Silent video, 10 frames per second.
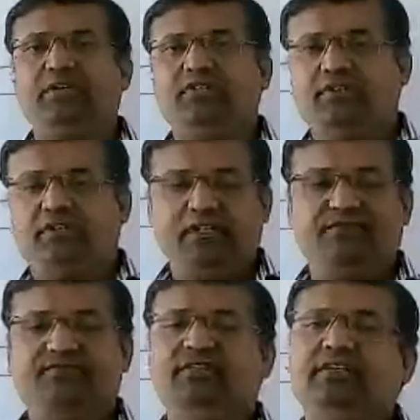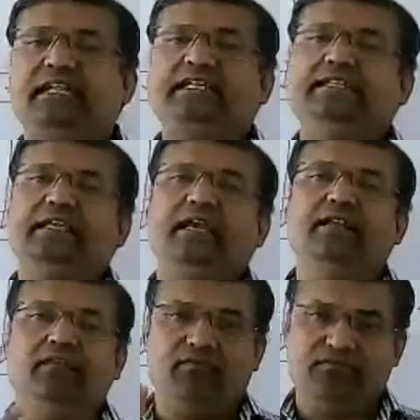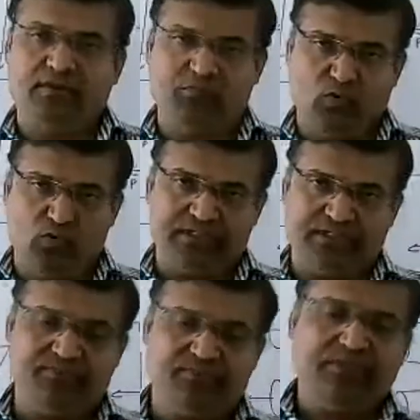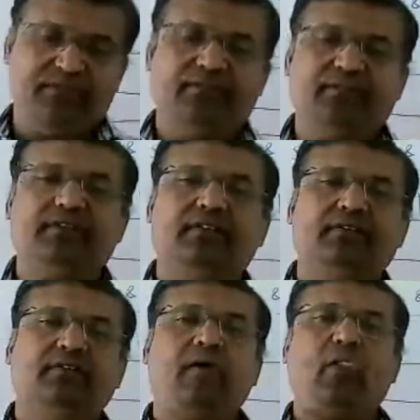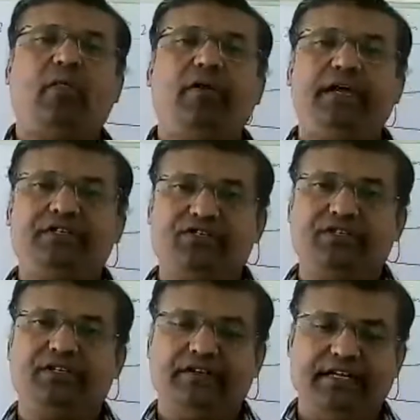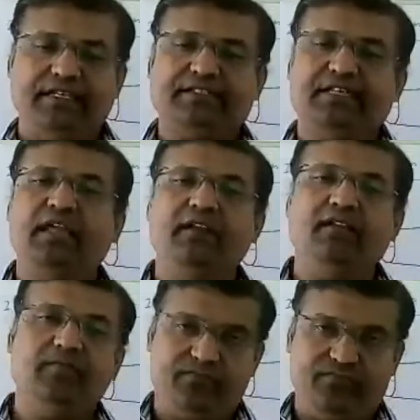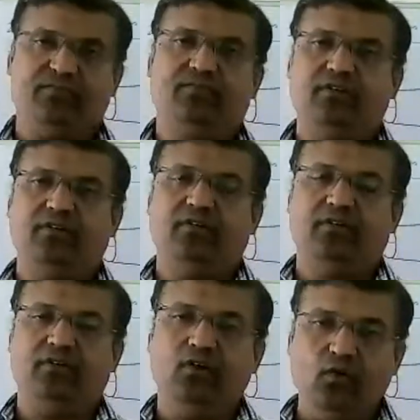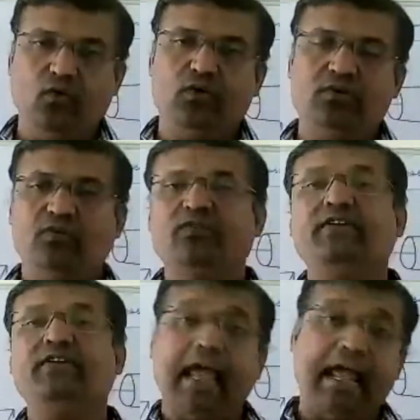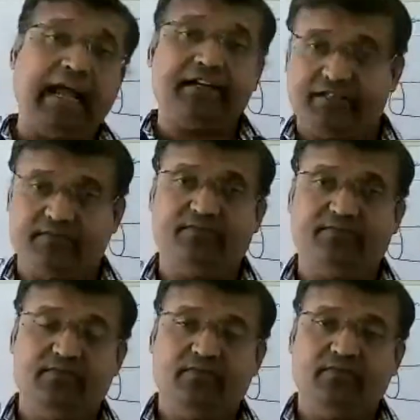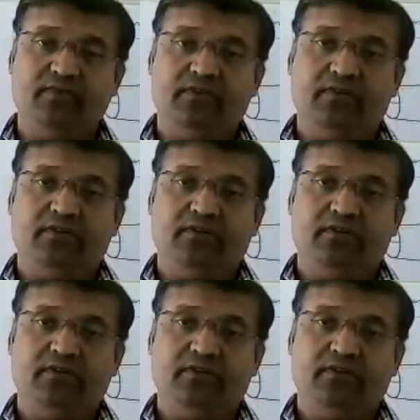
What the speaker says: What will happen if the tensile, suppose the external tensile load will act